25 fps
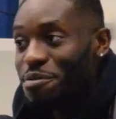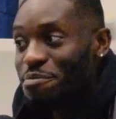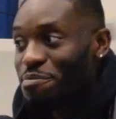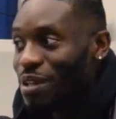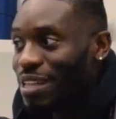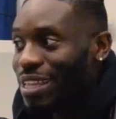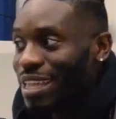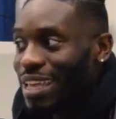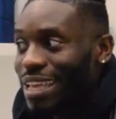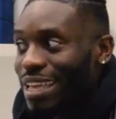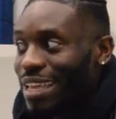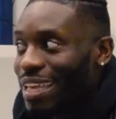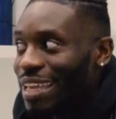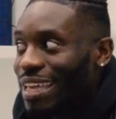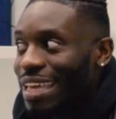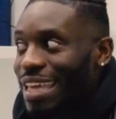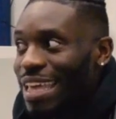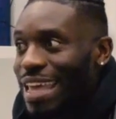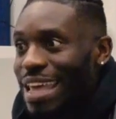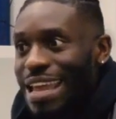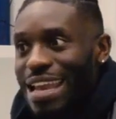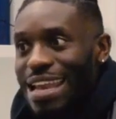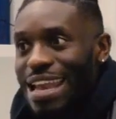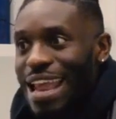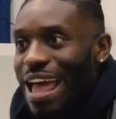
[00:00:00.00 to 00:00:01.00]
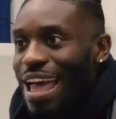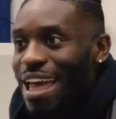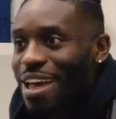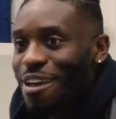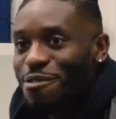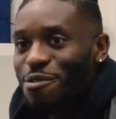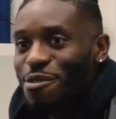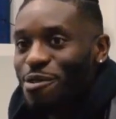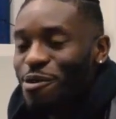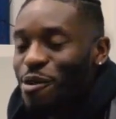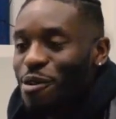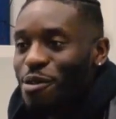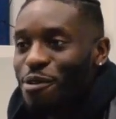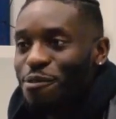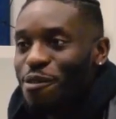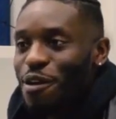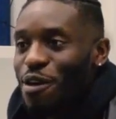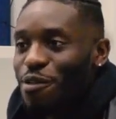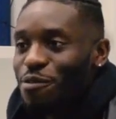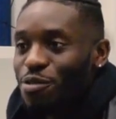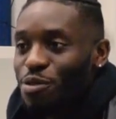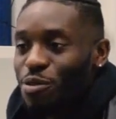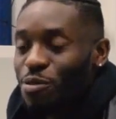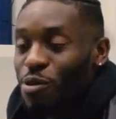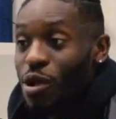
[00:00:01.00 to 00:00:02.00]
but they cannot ever qualify
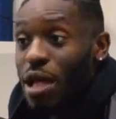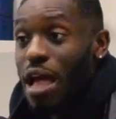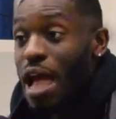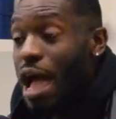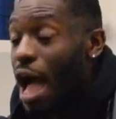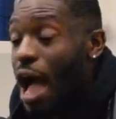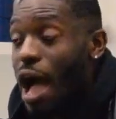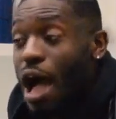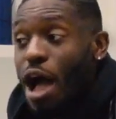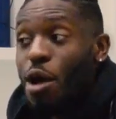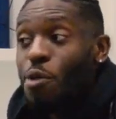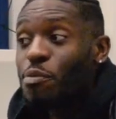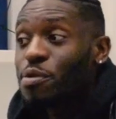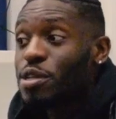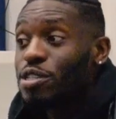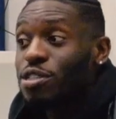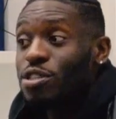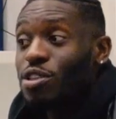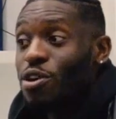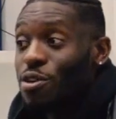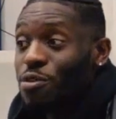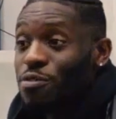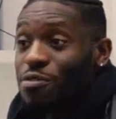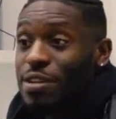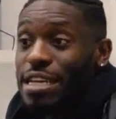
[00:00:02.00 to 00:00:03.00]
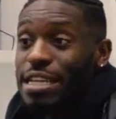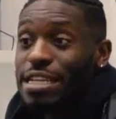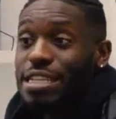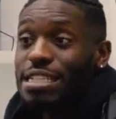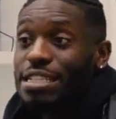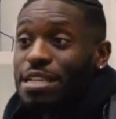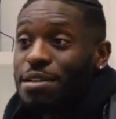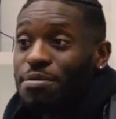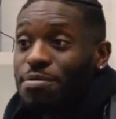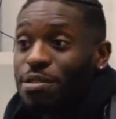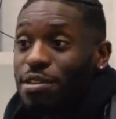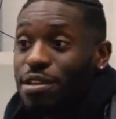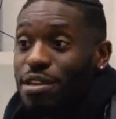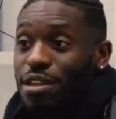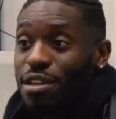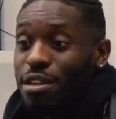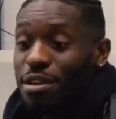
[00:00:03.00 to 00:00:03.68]
for the world. I always, if Egypt